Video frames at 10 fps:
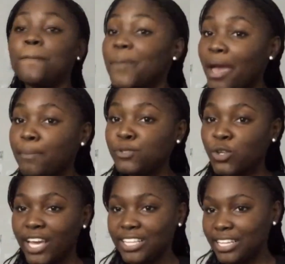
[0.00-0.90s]
perhaps you
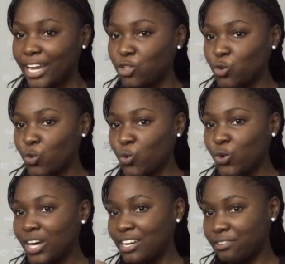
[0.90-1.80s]
can try to
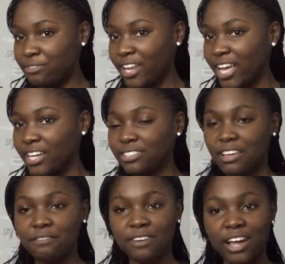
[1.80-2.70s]
reflect,
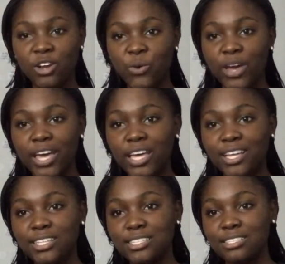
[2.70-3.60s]

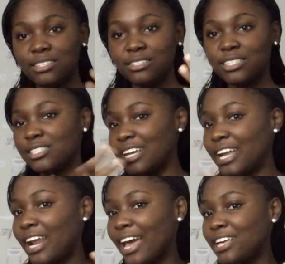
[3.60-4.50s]
evaluate, just
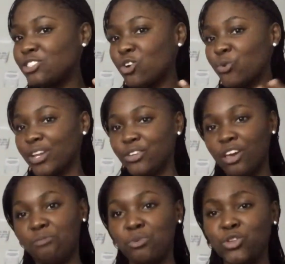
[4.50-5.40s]
analyze on what you
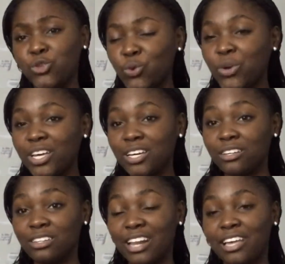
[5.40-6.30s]
have been doing,
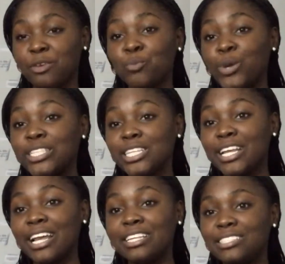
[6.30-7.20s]
like
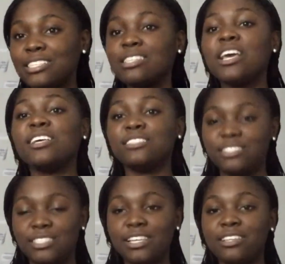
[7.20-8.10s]
personally. Just
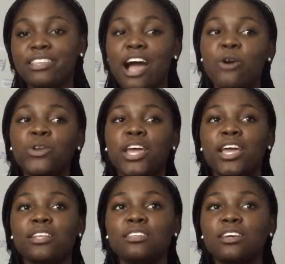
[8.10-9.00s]
sit down
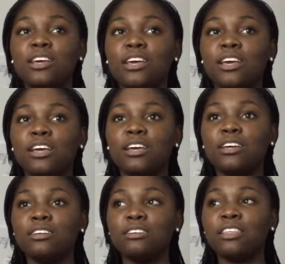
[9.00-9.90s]
and
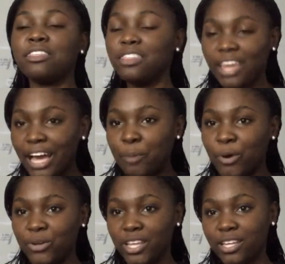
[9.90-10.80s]
think
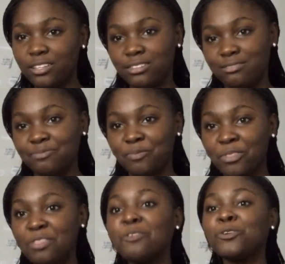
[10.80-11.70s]
about it.
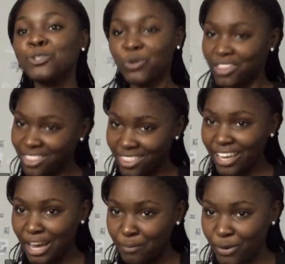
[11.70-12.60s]
You should
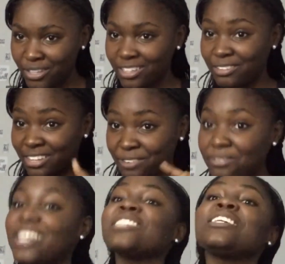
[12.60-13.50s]
think about it.
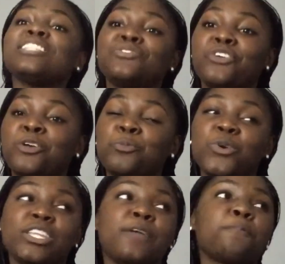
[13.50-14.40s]
Reflection is very
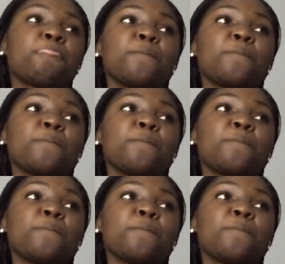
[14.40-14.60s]
important.